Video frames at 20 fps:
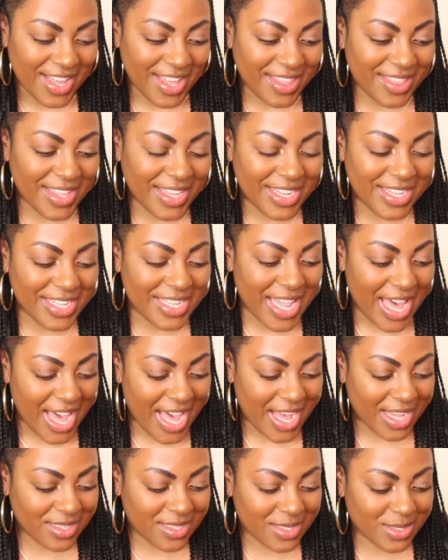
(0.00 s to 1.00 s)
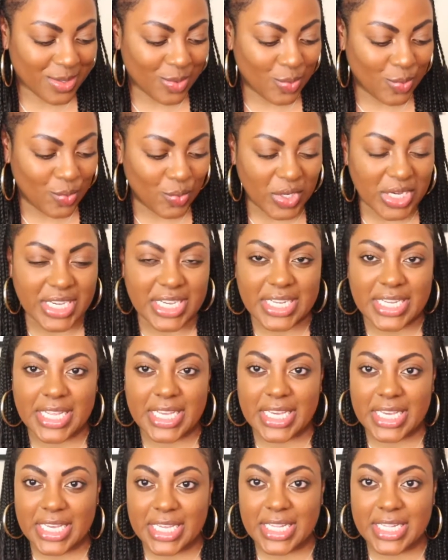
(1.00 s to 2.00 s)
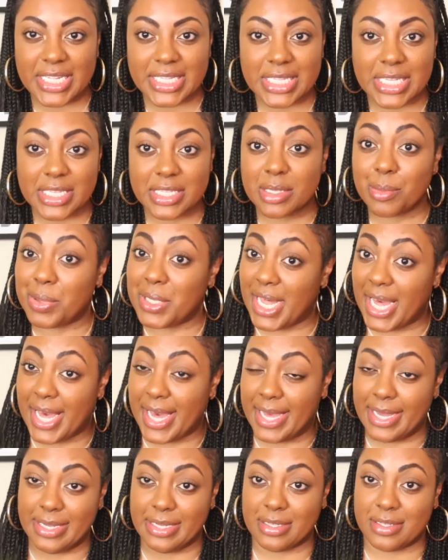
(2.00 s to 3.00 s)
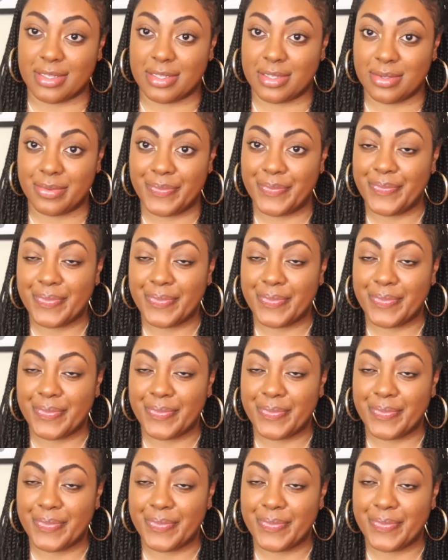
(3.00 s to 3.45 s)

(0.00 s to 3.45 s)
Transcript: The last one is supplies.